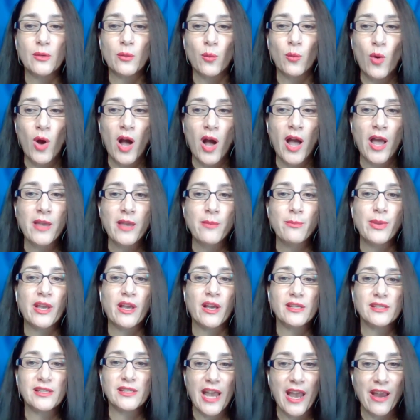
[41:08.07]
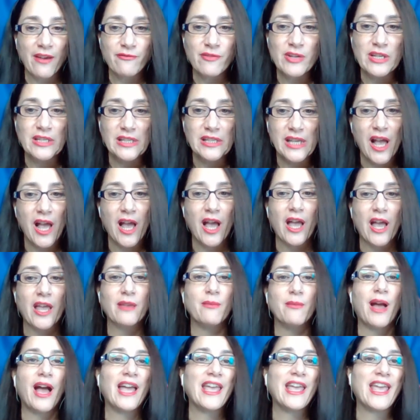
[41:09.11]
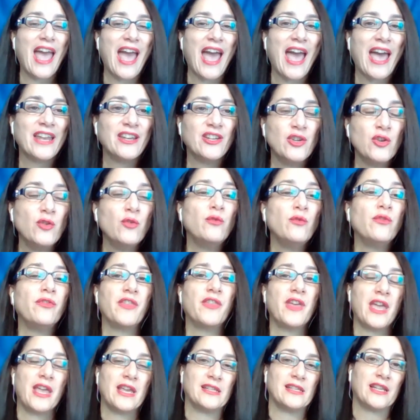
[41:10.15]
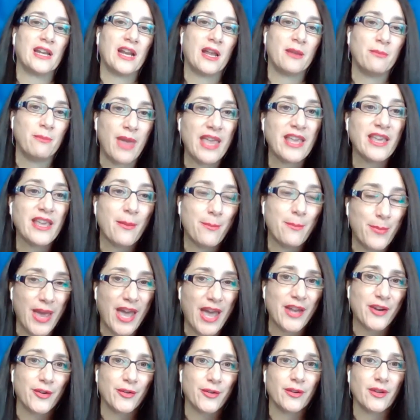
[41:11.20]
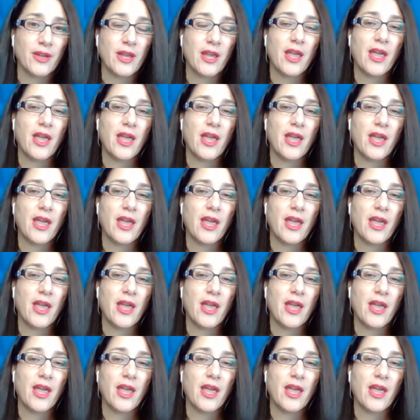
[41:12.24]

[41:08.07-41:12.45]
Why? Because every time I add new things and I make it better.